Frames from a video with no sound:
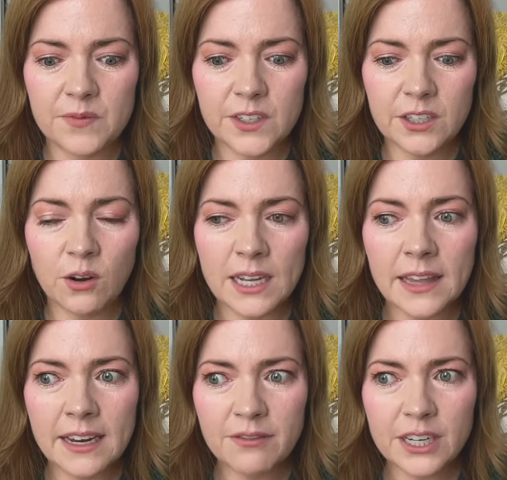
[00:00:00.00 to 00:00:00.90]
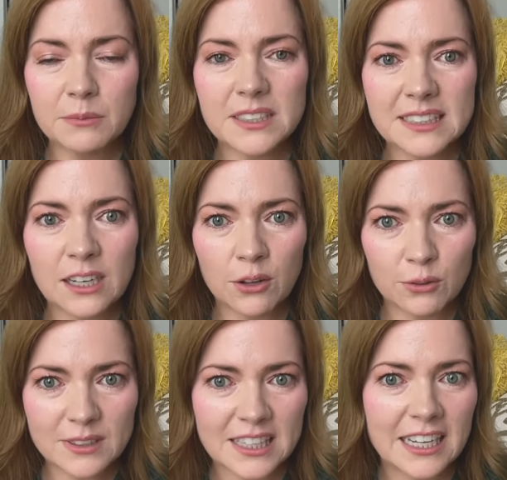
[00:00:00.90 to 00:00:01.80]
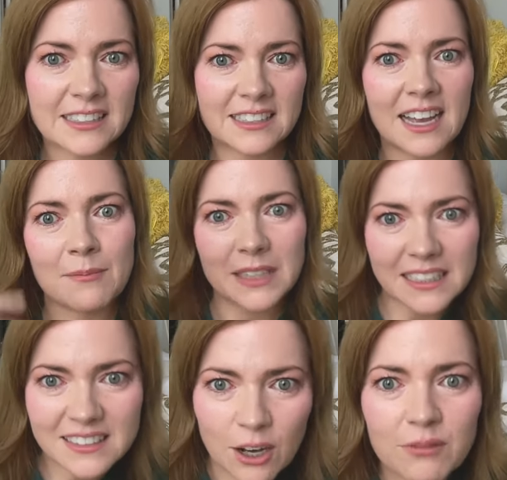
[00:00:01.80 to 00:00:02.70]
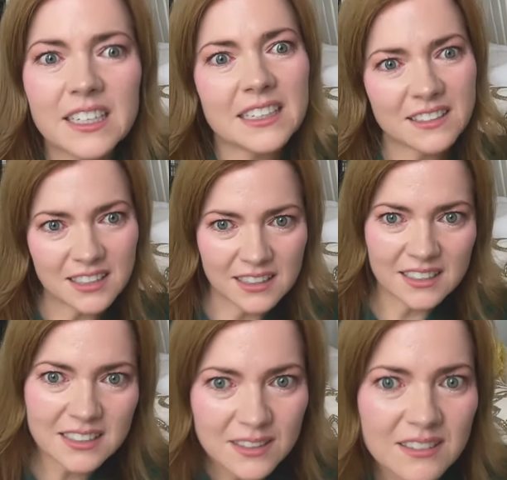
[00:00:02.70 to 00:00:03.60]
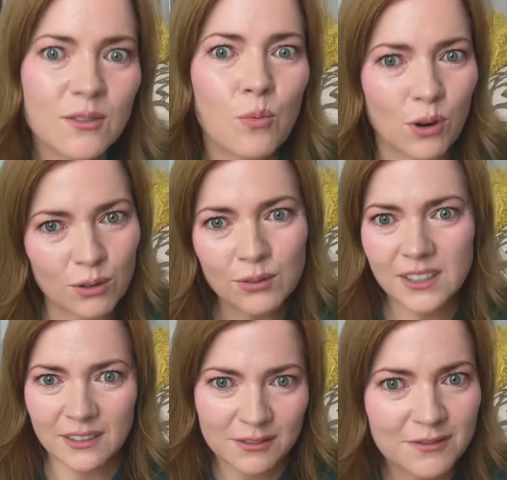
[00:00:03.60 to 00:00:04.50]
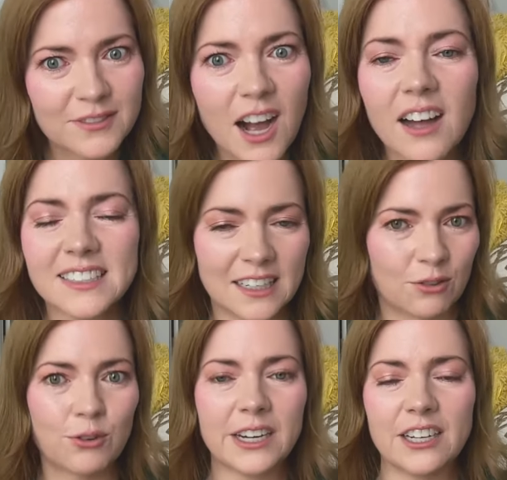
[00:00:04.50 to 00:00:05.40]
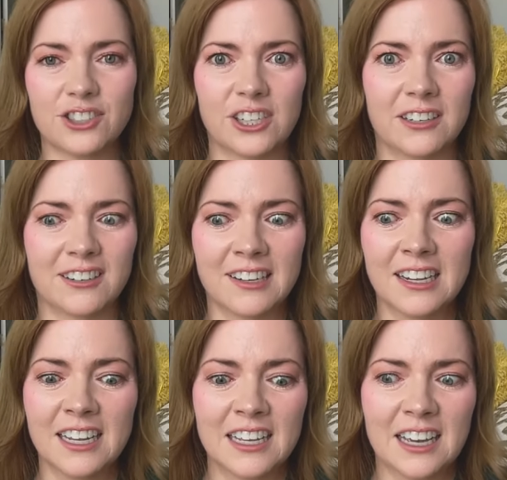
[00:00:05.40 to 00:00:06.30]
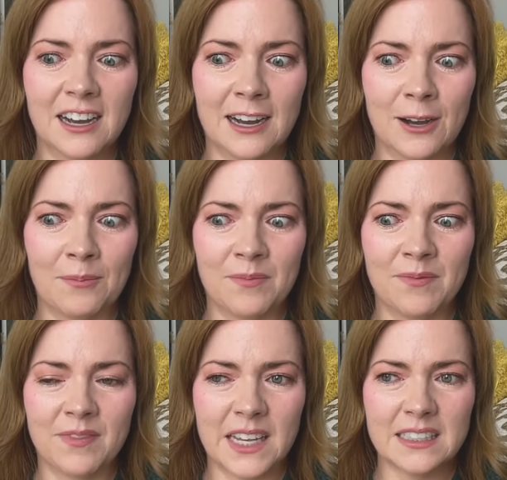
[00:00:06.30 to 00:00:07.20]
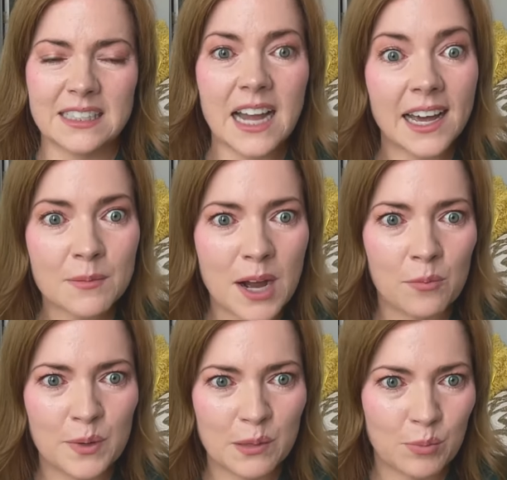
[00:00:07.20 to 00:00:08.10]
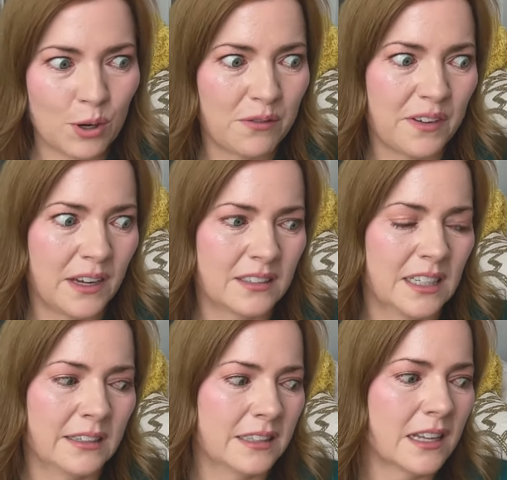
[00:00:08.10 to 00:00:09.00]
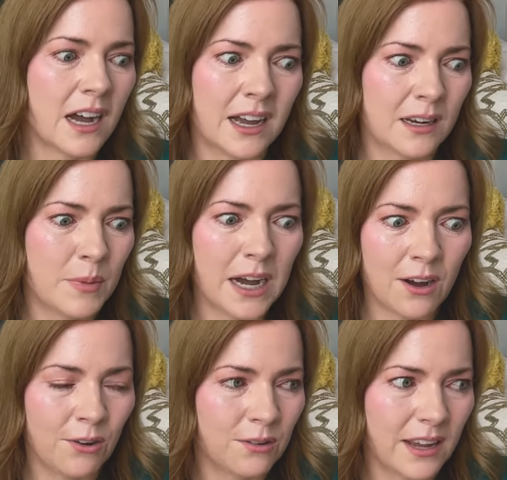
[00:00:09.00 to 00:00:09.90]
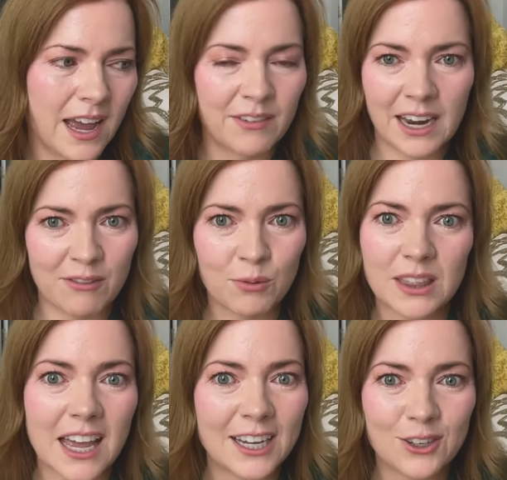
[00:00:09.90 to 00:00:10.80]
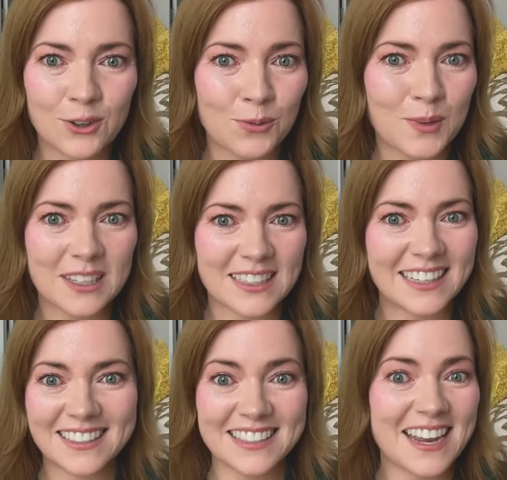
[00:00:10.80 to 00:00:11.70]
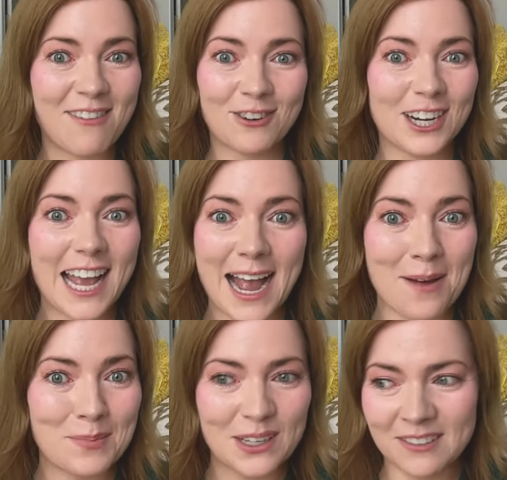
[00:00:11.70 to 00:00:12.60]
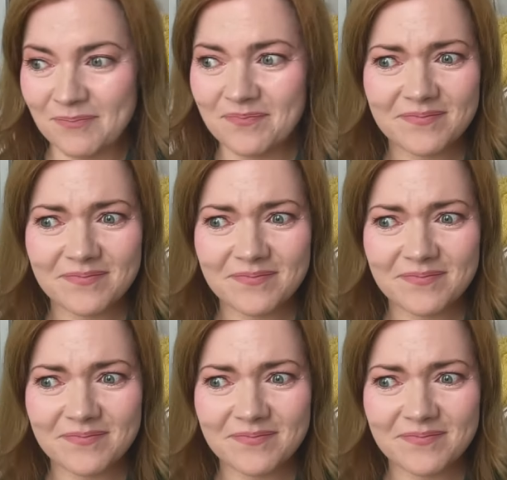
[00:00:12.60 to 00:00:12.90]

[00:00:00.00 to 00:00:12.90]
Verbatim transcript: you know, I like for him to see all those things as I'm like delving into this world of content creation. Um, that it's not about being perfect and it's not about having everyone like you because that's never going to happen.